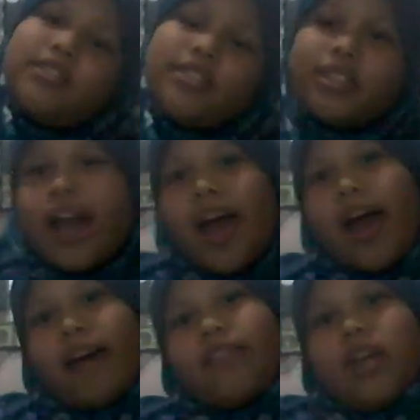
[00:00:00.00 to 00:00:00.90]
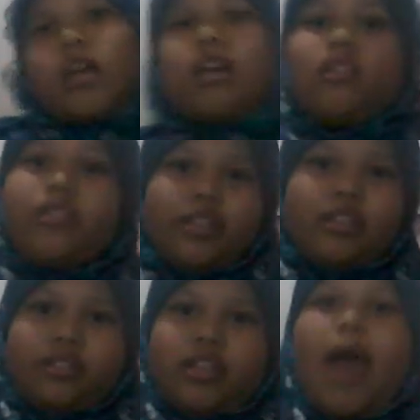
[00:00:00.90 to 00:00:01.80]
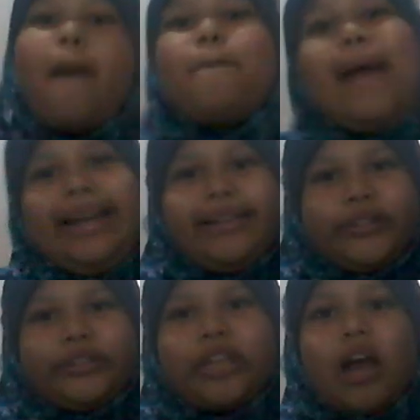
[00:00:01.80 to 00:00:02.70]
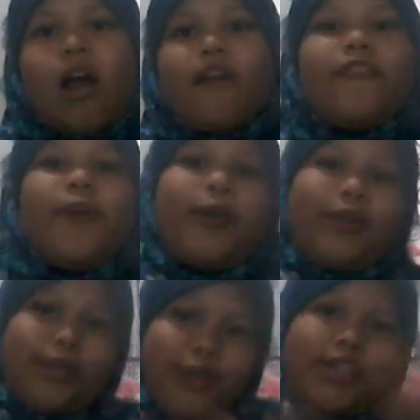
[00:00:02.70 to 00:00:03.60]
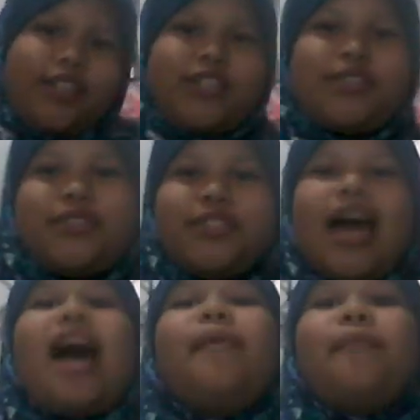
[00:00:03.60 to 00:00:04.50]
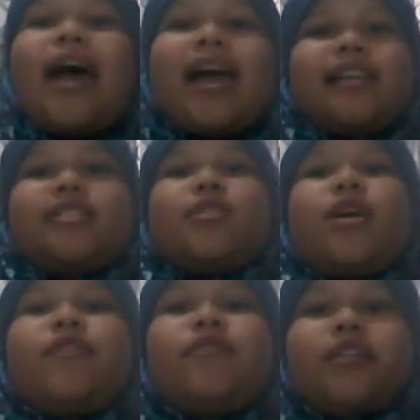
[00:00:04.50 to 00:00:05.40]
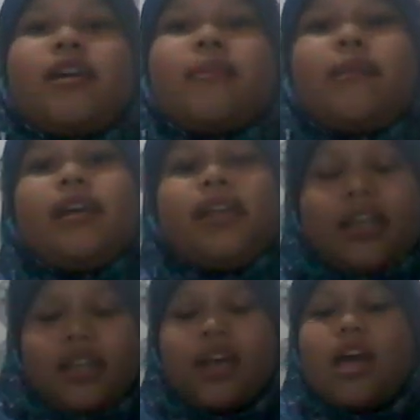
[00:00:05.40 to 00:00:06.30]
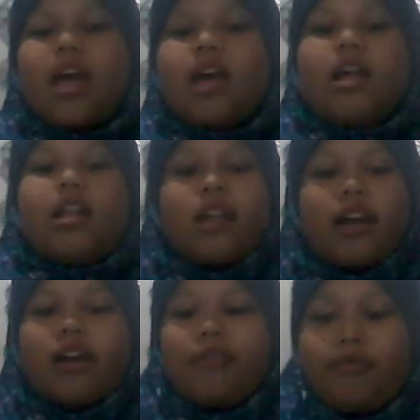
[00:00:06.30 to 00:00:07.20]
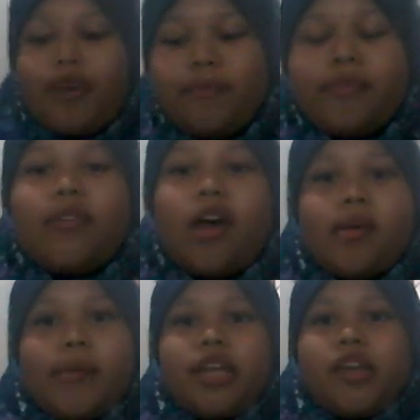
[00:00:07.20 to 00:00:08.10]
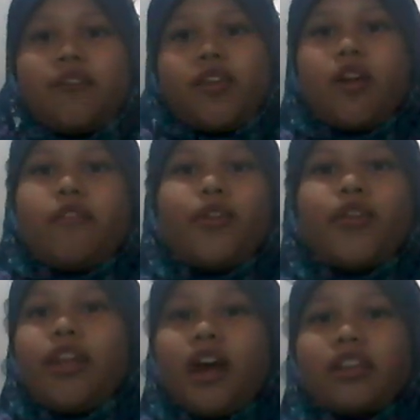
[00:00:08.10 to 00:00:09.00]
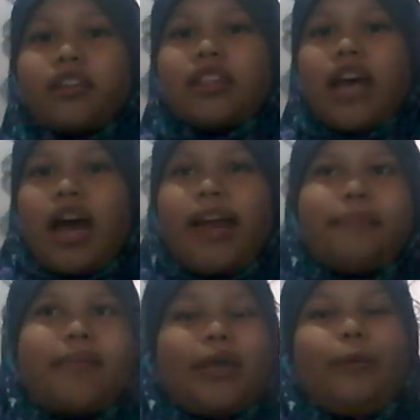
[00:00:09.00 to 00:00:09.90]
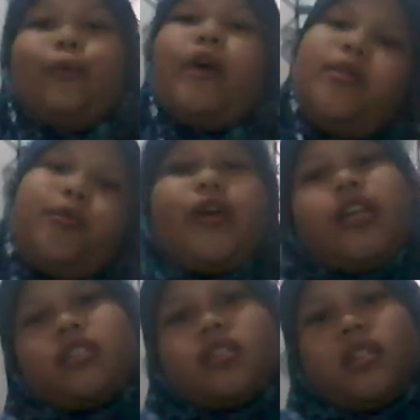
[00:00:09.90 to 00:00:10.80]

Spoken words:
Today I have good news and bad news. For good news, I'm back. Sorry for not making not making video for a long time, like 1 week.